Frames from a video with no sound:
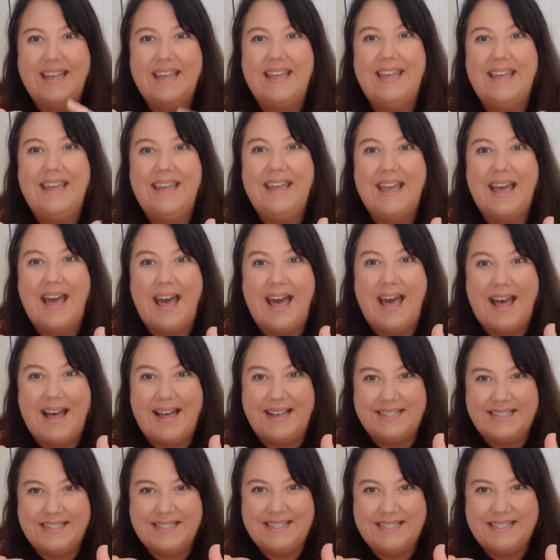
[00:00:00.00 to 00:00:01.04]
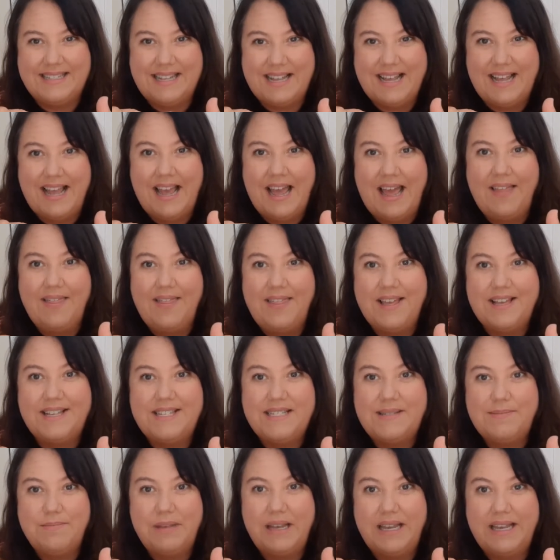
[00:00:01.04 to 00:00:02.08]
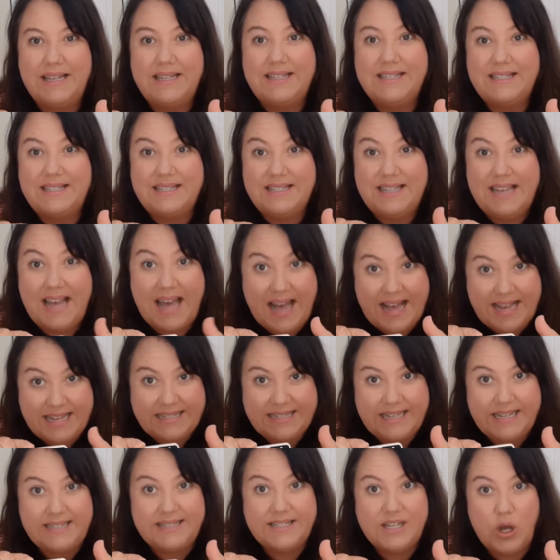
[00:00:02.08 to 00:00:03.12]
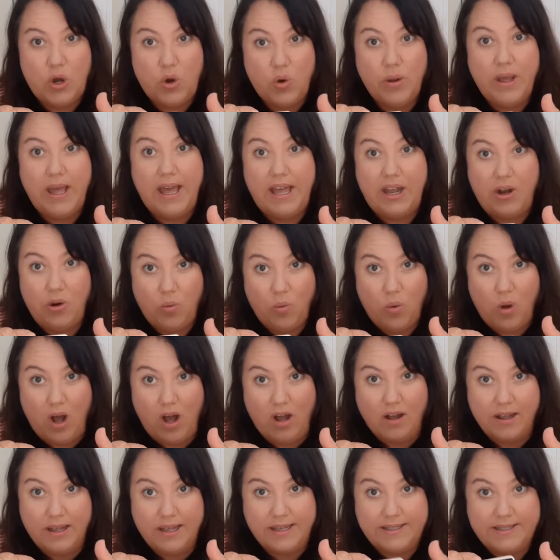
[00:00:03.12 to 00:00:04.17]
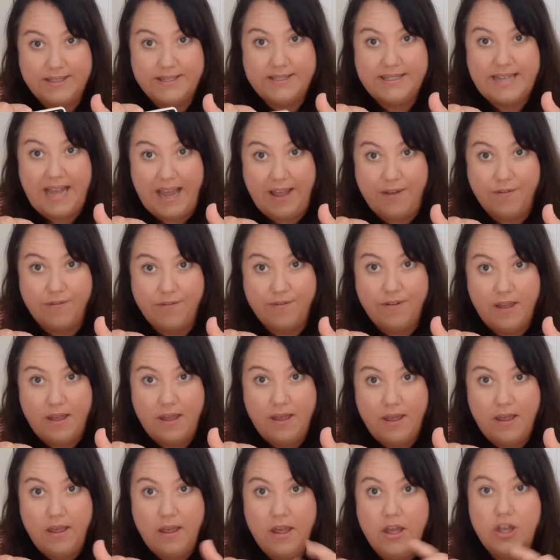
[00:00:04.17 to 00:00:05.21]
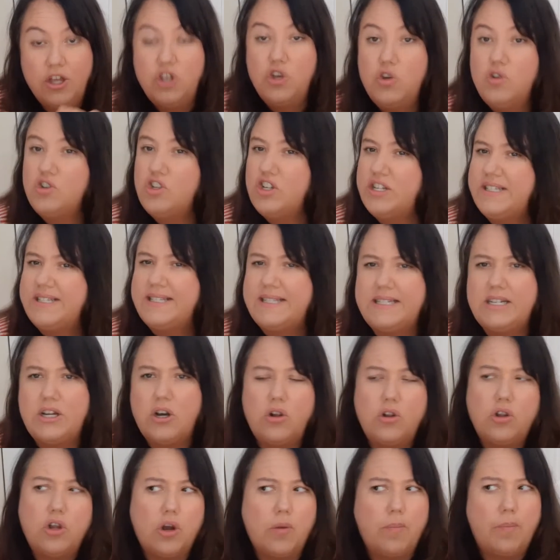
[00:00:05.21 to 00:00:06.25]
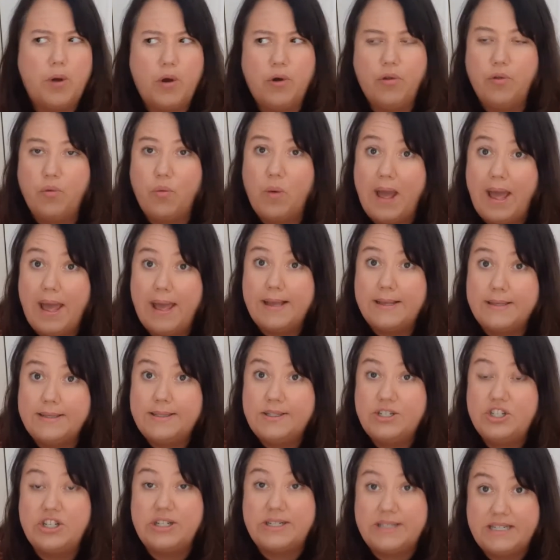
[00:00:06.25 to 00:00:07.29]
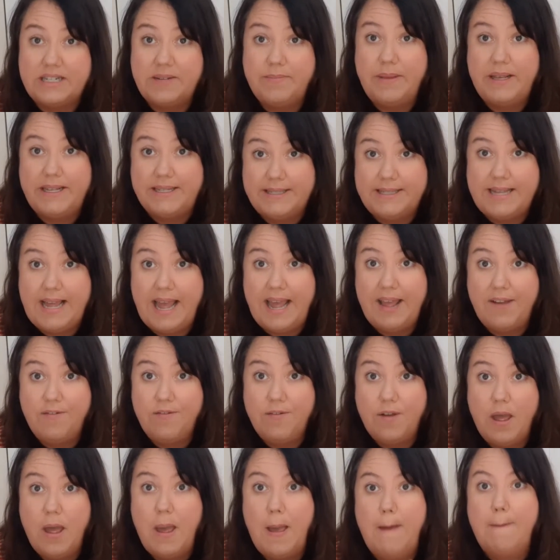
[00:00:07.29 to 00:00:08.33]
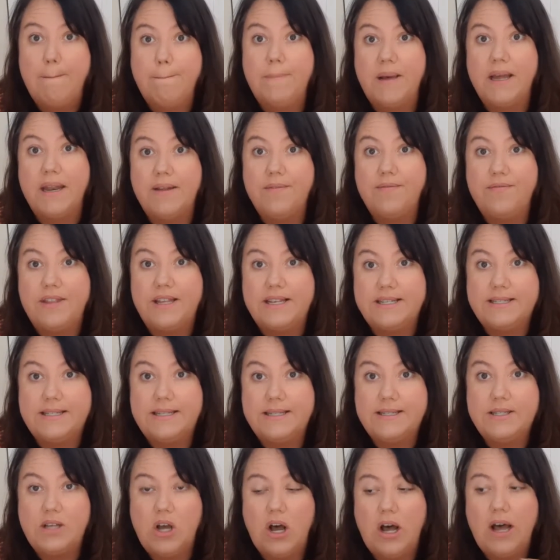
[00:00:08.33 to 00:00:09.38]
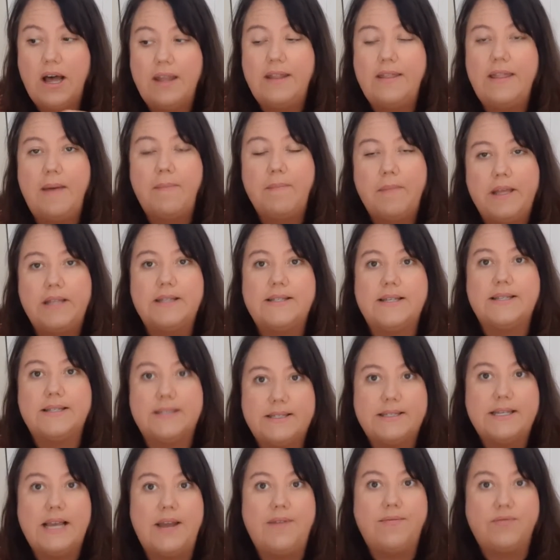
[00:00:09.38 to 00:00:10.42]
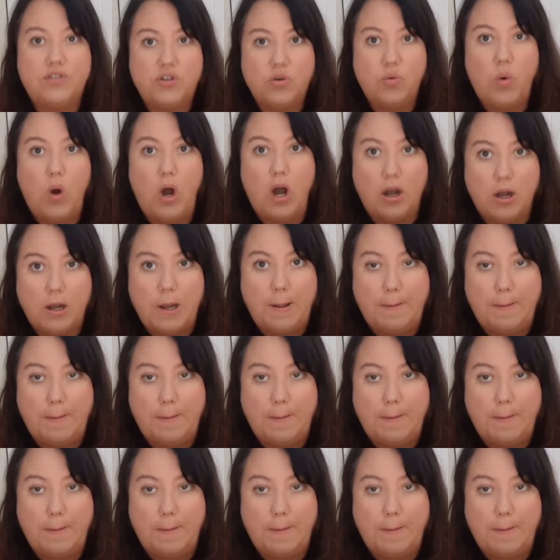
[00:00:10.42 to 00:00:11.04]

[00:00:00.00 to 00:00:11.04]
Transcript: Yes. This means, yes, it's okay to walk. It's safe. You should still look both ways just to be safe, but if this is on, that means it's safe to walk.